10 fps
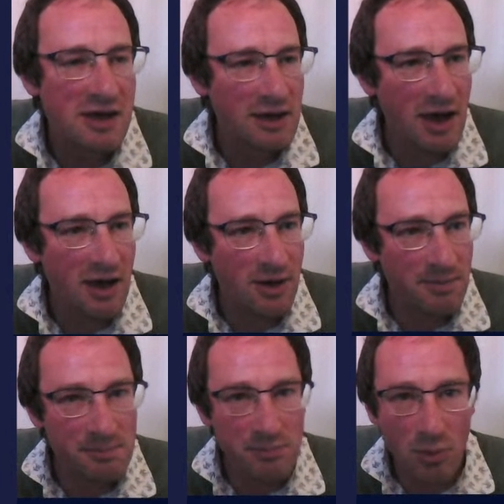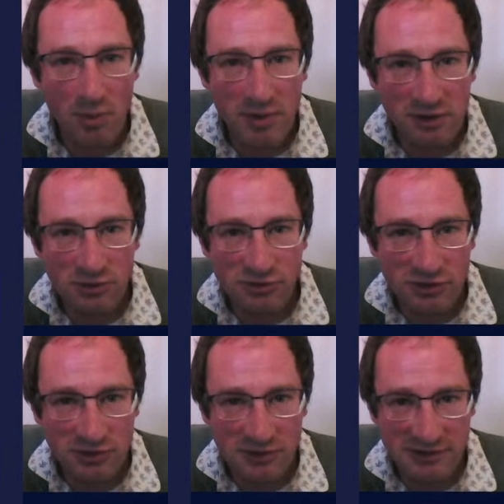But what we can also
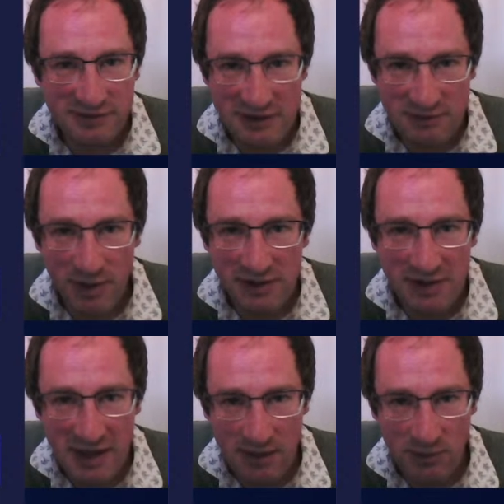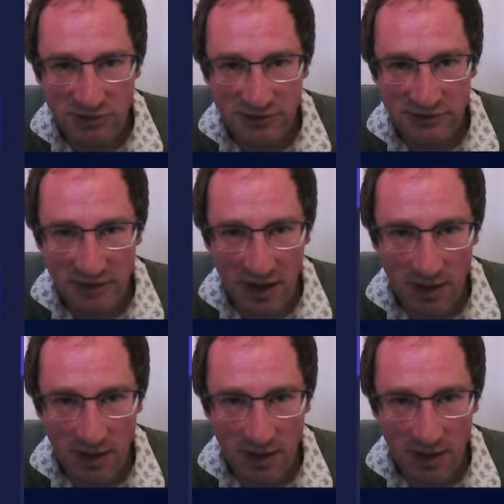do is there's a button here which